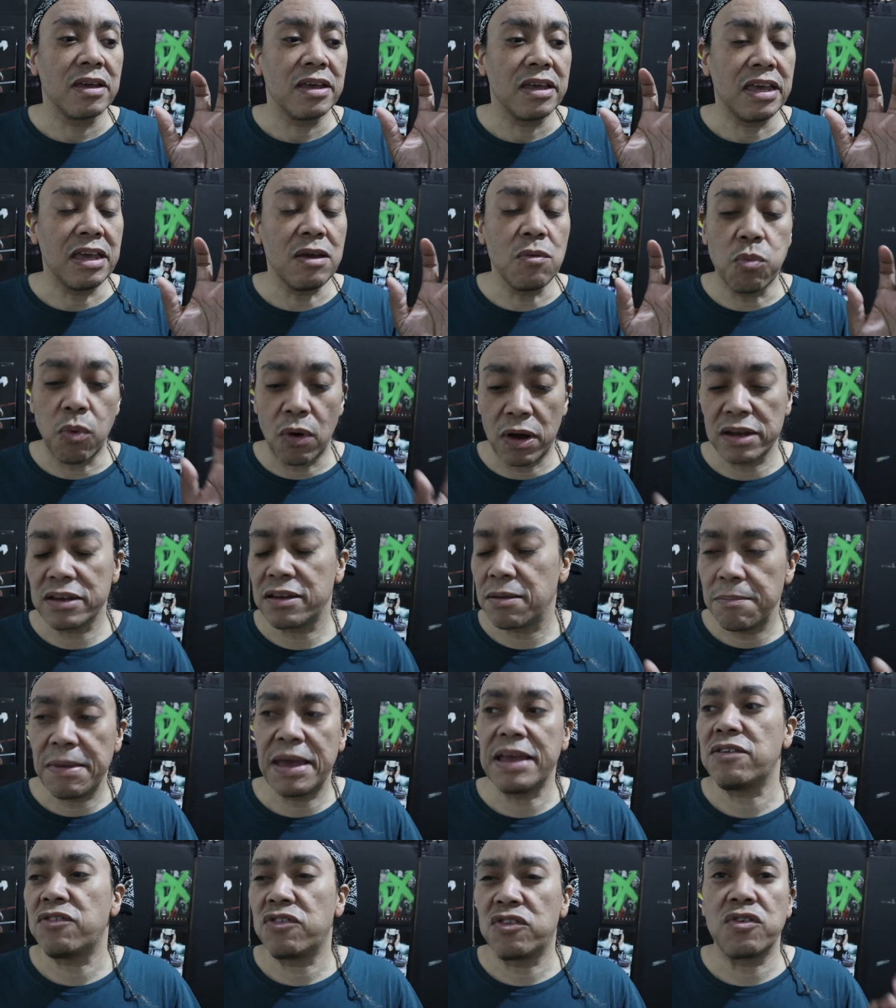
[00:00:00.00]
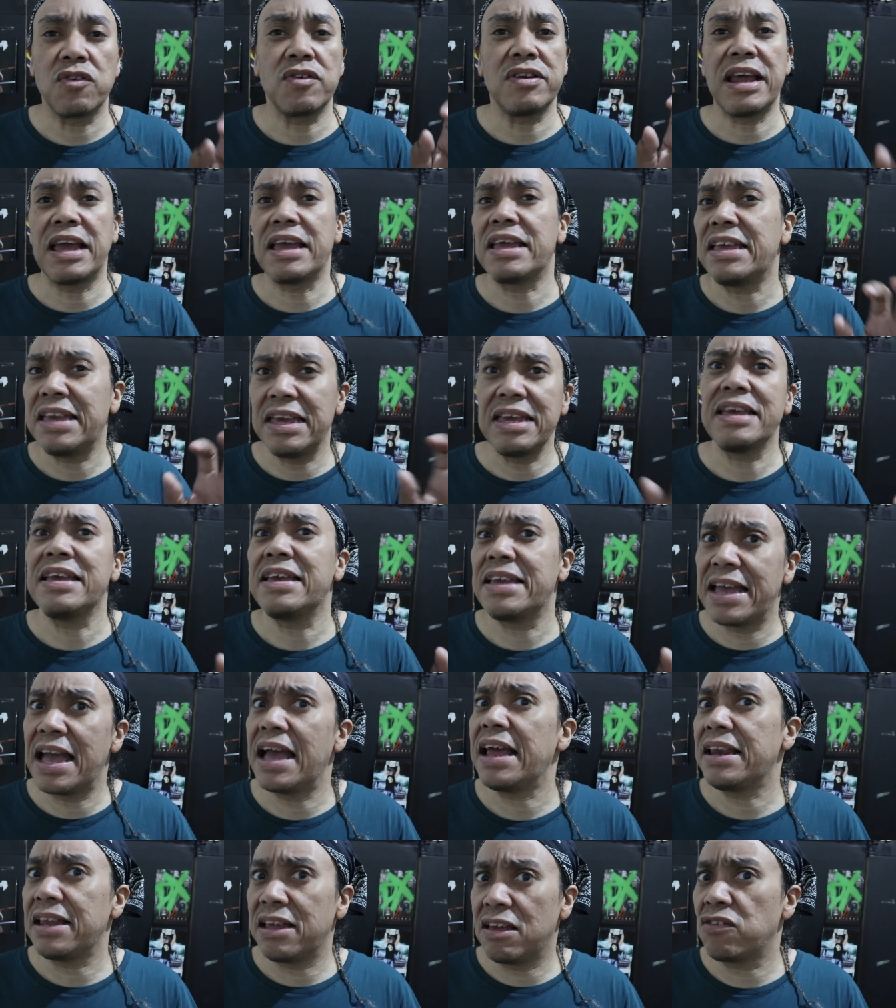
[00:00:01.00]
He wanted to make sure that he
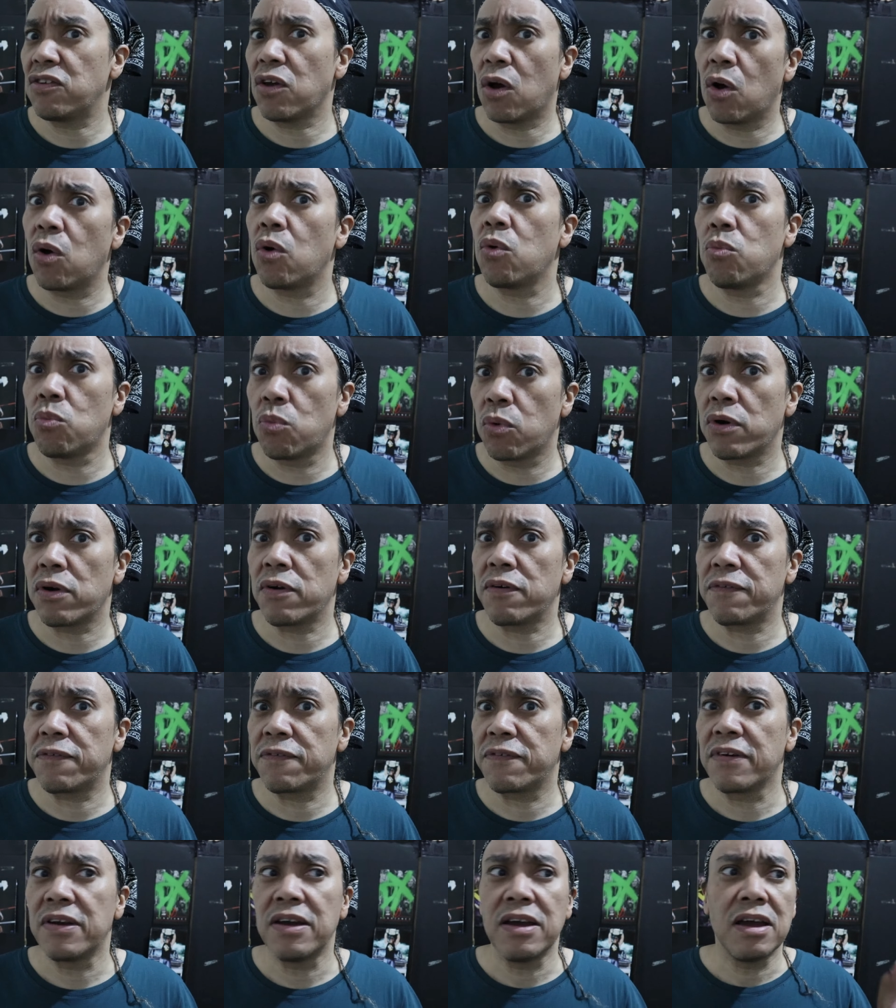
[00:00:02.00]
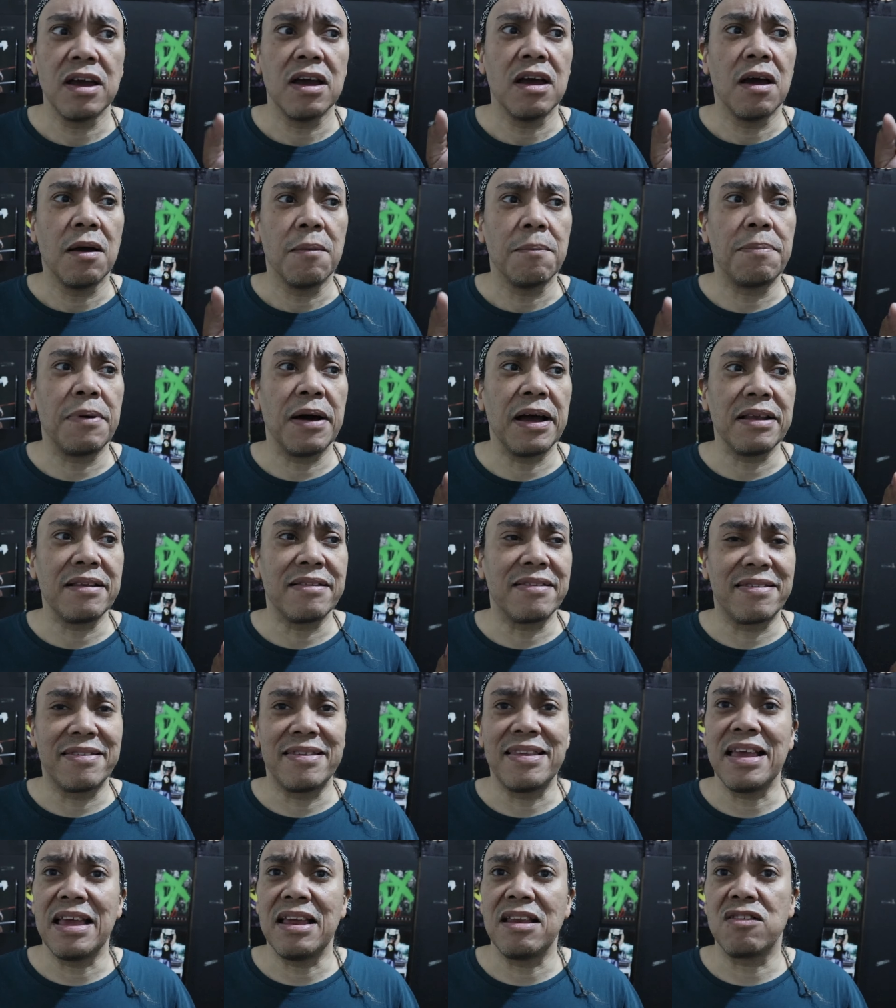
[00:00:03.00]
get his own worth. But
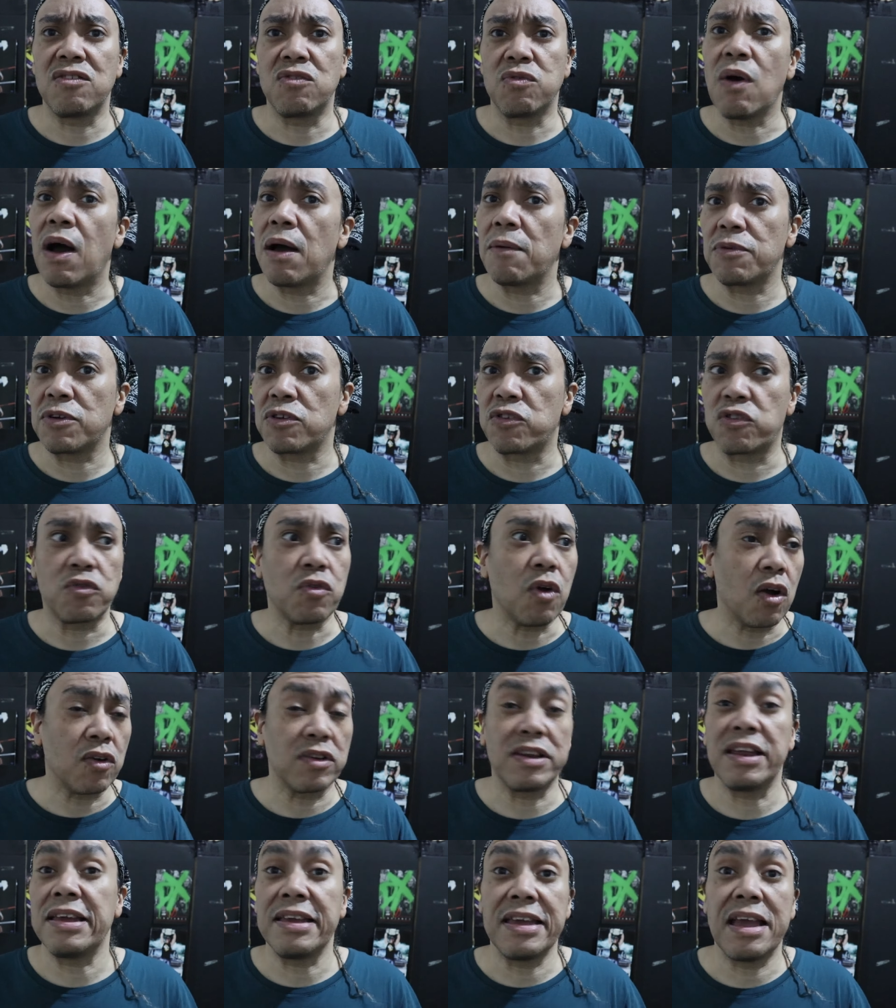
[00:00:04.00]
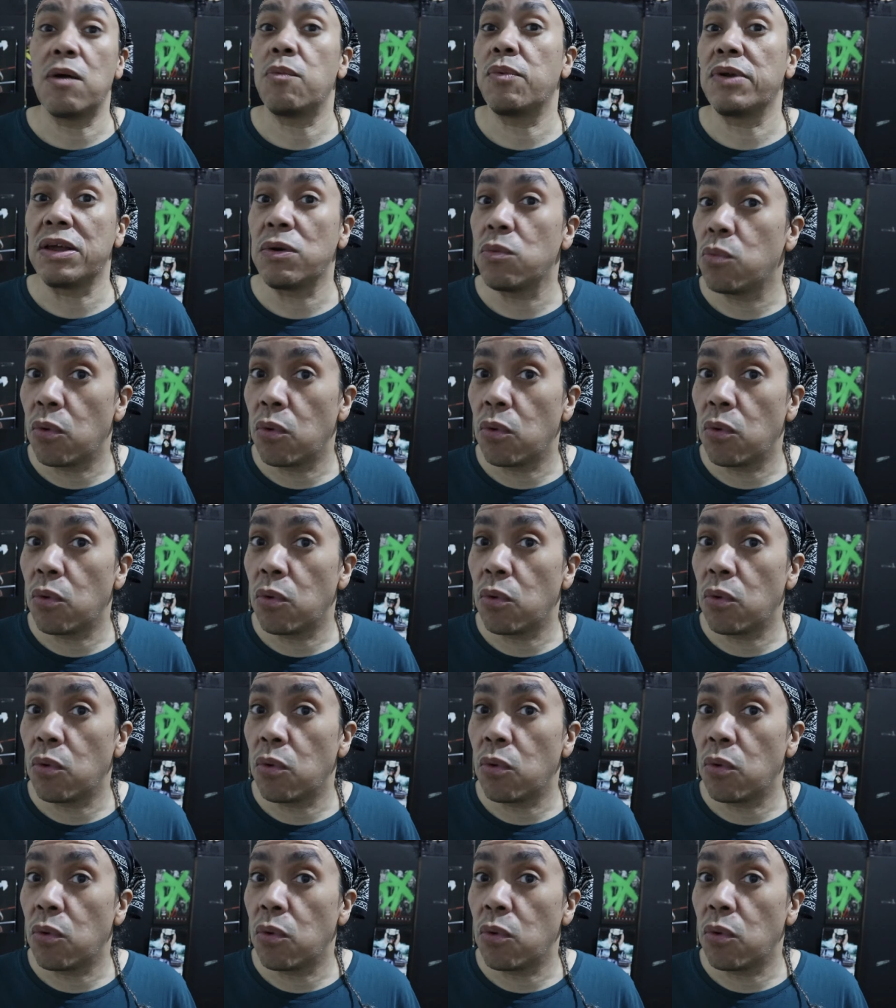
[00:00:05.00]
since Robert Strong didn't get what he